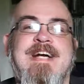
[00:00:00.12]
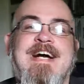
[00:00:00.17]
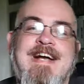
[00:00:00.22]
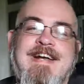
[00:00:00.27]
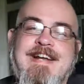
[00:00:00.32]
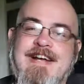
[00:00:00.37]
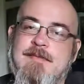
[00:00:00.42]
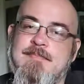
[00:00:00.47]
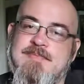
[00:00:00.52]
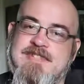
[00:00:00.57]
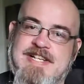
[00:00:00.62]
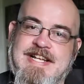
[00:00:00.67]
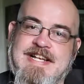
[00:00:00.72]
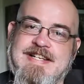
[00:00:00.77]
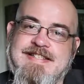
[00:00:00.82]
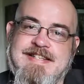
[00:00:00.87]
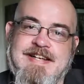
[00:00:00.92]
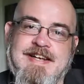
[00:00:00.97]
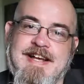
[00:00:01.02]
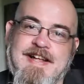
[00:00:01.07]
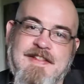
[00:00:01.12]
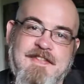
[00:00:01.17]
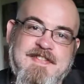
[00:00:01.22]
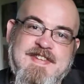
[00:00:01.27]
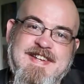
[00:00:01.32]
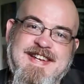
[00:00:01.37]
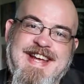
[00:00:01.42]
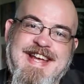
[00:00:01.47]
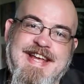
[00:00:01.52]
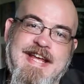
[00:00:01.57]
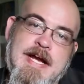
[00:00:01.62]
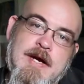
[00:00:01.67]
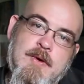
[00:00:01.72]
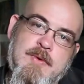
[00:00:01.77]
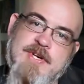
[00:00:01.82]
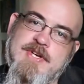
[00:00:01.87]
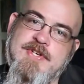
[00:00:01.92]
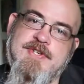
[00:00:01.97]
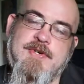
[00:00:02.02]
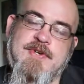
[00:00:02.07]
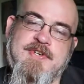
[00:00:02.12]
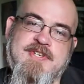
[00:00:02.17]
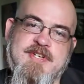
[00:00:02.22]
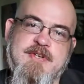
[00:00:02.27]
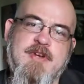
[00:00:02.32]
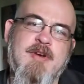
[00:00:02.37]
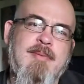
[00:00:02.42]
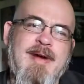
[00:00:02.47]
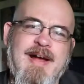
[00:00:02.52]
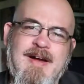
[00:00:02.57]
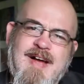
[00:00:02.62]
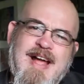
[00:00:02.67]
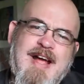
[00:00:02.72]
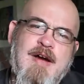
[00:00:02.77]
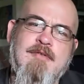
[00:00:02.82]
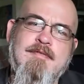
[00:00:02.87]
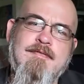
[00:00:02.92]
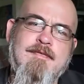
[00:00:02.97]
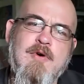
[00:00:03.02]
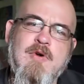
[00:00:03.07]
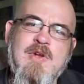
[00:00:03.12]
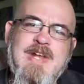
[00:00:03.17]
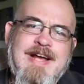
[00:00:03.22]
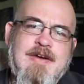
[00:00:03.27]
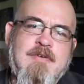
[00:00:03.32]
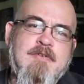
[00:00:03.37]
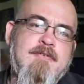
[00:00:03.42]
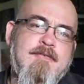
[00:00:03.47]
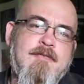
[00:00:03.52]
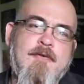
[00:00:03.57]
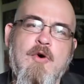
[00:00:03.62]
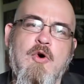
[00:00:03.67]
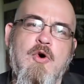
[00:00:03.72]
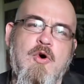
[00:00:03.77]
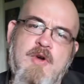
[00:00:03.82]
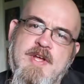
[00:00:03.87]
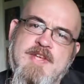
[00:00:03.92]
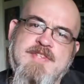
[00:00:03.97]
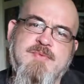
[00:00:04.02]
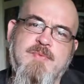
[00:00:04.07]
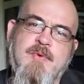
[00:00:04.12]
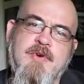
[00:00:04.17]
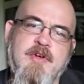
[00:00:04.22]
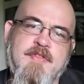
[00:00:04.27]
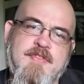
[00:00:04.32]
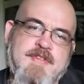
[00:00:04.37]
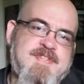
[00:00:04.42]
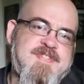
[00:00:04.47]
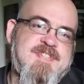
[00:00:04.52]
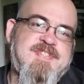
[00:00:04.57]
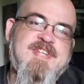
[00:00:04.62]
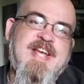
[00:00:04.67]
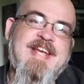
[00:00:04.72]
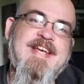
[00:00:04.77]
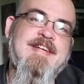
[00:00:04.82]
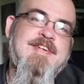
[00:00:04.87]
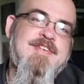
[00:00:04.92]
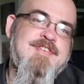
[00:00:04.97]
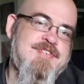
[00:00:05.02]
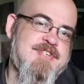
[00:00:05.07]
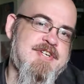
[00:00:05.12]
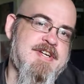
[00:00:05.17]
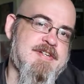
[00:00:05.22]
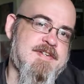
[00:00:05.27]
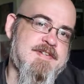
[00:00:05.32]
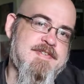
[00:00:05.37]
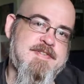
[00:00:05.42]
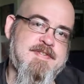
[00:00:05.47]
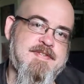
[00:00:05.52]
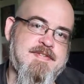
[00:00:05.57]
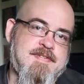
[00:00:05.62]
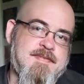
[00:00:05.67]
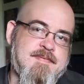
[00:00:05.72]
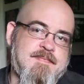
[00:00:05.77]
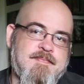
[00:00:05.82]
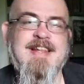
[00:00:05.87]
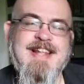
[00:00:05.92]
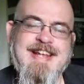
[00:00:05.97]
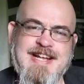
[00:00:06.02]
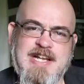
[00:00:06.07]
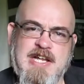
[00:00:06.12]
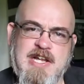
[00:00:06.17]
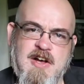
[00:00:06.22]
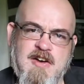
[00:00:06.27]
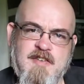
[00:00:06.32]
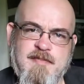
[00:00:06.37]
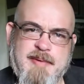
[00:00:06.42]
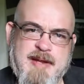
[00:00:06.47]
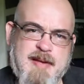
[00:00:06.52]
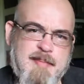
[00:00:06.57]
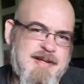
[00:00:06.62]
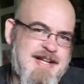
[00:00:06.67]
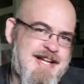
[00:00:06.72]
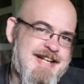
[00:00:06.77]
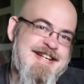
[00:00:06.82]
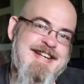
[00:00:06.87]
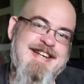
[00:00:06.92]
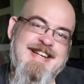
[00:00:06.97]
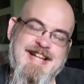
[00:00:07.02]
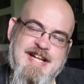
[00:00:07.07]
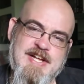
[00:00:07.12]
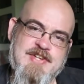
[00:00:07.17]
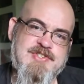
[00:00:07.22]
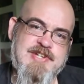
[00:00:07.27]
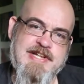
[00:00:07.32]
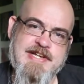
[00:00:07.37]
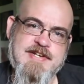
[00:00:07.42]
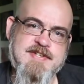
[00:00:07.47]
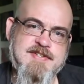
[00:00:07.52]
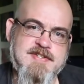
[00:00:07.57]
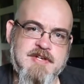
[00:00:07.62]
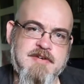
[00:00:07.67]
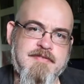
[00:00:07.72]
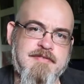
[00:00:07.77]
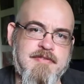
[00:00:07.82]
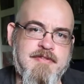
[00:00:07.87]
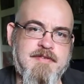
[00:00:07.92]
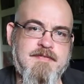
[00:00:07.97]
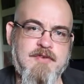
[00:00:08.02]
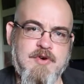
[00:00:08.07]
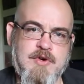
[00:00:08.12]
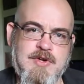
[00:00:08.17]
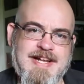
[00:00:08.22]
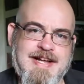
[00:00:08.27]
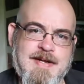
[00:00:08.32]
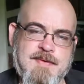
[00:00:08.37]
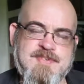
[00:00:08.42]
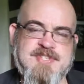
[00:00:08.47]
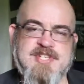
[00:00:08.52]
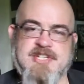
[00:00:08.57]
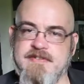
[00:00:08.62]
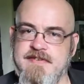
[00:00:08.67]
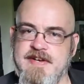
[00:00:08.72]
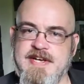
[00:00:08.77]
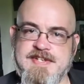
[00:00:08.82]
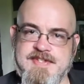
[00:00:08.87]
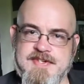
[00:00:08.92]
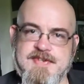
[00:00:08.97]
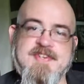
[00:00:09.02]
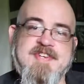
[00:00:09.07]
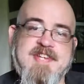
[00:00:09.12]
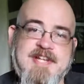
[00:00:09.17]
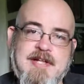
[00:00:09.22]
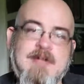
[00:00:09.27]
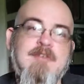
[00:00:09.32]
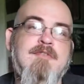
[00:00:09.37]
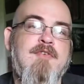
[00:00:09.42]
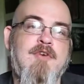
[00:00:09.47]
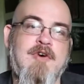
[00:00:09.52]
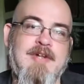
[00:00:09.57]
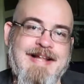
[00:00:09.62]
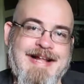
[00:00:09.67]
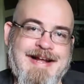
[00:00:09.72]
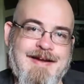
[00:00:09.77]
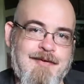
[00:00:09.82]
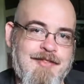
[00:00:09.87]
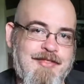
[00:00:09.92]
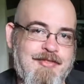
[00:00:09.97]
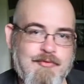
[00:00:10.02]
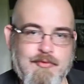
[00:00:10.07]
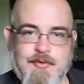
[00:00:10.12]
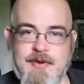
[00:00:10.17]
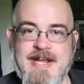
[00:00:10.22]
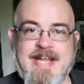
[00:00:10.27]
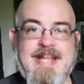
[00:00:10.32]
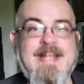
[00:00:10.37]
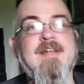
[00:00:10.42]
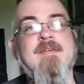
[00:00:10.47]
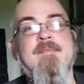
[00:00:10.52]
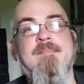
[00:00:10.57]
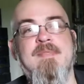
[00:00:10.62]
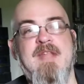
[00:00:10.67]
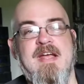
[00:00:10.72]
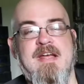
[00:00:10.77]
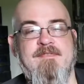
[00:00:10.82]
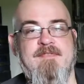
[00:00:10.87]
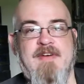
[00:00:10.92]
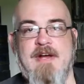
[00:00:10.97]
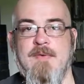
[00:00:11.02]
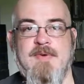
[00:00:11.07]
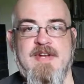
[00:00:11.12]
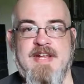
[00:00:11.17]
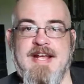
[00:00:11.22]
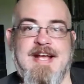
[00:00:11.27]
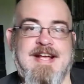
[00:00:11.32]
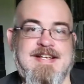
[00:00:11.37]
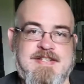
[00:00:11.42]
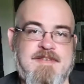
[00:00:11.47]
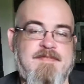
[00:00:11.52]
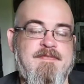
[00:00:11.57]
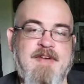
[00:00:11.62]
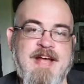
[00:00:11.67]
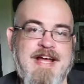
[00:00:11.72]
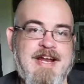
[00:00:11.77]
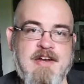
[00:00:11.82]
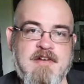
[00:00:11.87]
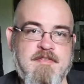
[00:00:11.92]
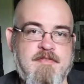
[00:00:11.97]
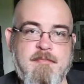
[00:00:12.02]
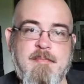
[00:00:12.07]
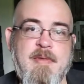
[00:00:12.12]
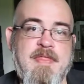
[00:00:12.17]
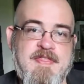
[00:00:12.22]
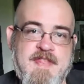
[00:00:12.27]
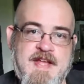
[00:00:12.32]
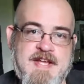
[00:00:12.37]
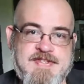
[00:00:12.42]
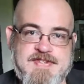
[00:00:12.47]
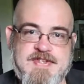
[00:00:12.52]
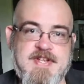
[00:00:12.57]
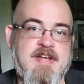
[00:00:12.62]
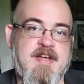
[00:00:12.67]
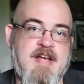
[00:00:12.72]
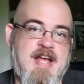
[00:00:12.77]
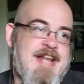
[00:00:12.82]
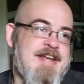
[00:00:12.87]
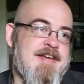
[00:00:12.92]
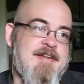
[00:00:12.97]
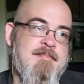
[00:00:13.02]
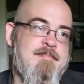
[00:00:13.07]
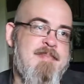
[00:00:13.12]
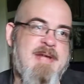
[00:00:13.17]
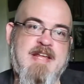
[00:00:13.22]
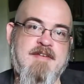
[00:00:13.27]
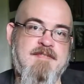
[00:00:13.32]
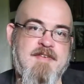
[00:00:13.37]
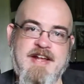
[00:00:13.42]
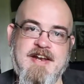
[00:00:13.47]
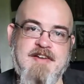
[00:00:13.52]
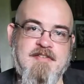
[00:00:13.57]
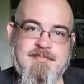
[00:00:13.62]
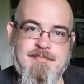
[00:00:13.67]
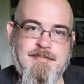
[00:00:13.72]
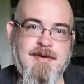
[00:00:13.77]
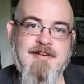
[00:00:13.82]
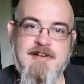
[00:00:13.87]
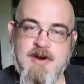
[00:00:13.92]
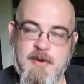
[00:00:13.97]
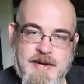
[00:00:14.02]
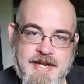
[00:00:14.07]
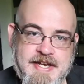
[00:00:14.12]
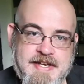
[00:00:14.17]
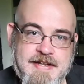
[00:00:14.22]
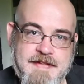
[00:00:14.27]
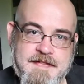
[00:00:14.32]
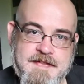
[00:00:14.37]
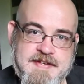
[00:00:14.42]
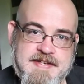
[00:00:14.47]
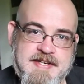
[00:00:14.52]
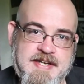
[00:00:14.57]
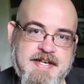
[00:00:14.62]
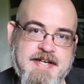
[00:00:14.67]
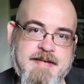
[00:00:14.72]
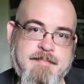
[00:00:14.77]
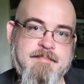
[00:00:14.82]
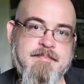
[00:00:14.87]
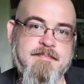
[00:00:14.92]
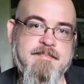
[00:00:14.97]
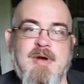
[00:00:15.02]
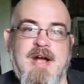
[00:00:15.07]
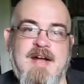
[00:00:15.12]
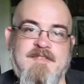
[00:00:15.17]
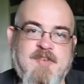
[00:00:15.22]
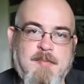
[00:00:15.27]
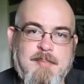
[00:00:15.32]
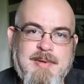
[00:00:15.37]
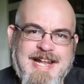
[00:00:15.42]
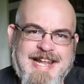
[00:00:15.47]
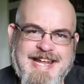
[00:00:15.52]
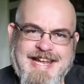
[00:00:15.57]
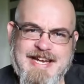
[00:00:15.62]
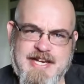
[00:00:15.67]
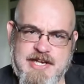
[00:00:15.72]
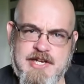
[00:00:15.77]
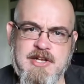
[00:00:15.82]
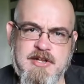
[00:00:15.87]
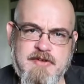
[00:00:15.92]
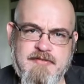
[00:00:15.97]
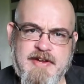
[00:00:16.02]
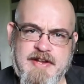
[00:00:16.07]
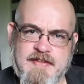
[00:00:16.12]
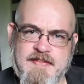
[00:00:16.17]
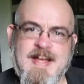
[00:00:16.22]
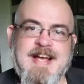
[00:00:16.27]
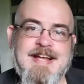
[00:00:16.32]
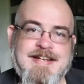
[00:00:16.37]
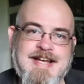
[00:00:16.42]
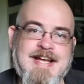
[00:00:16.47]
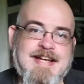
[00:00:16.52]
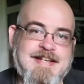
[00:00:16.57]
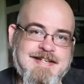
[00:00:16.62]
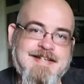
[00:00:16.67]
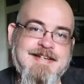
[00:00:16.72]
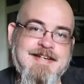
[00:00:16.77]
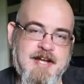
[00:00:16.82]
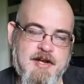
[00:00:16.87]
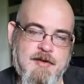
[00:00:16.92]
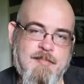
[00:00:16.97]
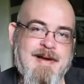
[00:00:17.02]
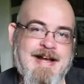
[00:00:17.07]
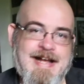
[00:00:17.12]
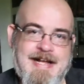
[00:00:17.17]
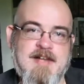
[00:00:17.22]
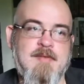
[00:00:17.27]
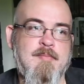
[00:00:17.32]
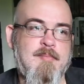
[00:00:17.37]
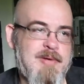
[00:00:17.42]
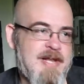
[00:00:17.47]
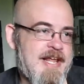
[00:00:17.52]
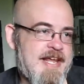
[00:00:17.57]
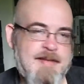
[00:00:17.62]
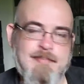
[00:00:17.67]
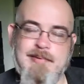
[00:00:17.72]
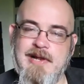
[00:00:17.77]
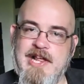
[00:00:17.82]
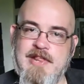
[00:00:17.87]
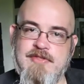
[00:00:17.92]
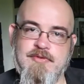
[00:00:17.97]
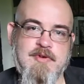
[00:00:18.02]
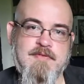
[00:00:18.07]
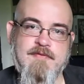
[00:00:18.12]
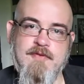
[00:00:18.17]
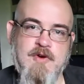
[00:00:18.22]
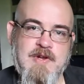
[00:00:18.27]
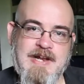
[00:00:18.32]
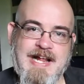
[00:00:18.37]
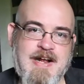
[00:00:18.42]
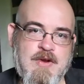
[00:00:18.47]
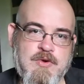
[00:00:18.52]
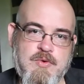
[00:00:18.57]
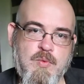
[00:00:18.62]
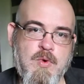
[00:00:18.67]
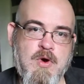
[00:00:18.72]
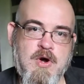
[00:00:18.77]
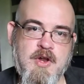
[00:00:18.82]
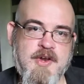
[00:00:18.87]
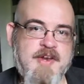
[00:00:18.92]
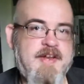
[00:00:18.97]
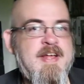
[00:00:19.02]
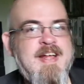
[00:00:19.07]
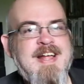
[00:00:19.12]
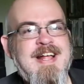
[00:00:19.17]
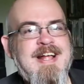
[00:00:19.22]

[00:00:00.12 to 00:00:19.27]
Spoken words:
Hi, I'm Slayster, and today I want to talk to you about how Fallout 4 is worth a second chance. Like a lot of people, I didn't actually discover the Fallout series until Fallout 3. I found it as a fan of Bethesda and a big fan of Morrowind at the time. But after playing and loving that, I did go back and play through Fallout 1.